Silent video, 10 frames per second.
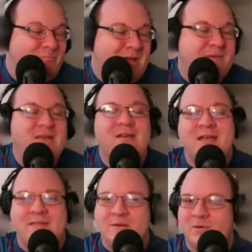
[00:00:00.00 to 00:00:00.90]
maybe,
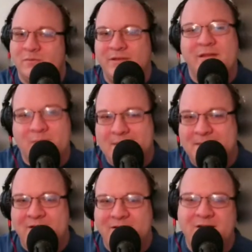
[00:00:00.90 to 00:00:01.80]
and they were really
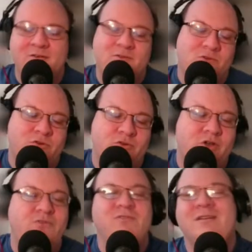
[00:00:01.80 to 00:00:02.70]
wiped out here, who
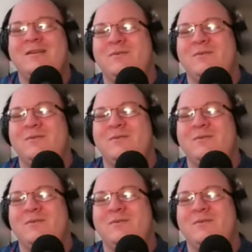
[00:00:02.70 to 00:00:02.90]
knows?